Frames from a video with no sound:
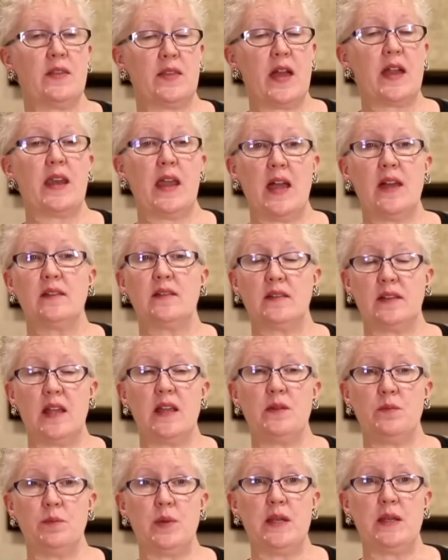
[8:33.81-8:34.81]
has
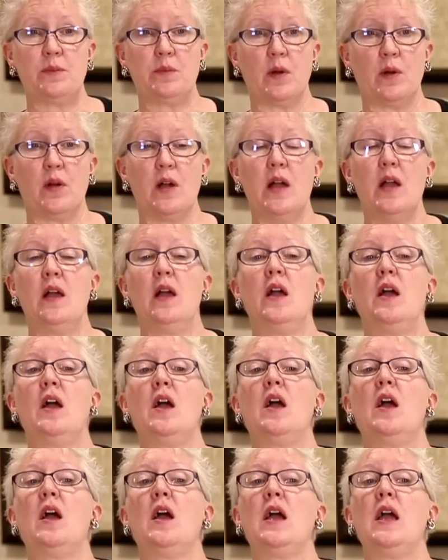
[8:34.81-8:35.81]
10 people,
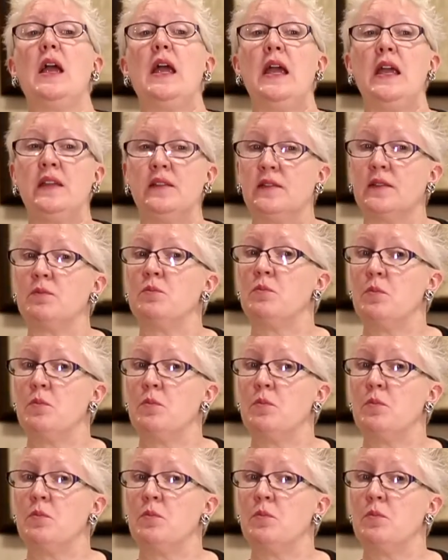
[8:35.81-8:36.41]
it's